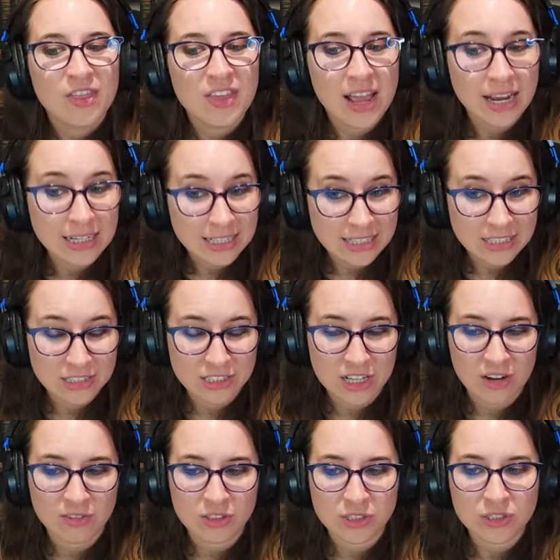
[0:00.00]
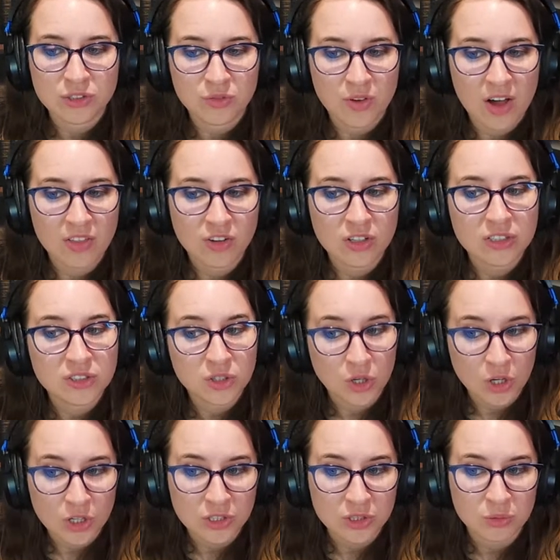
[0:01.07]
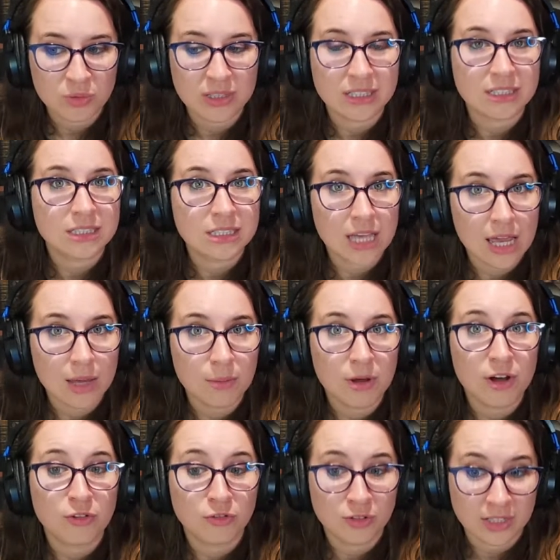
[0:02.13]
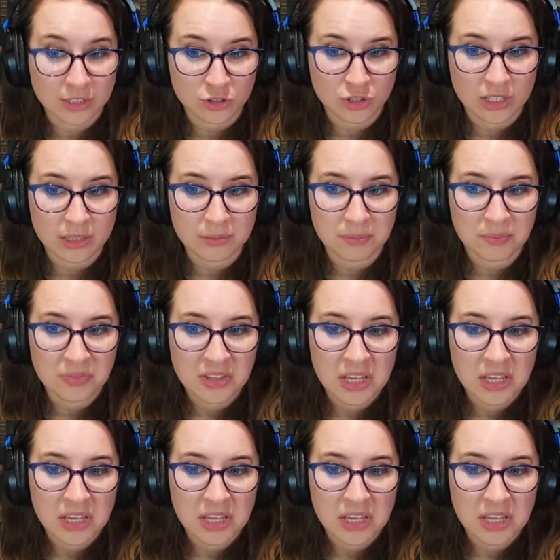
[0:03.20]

Then he discovers his father is cursed with the same affliction.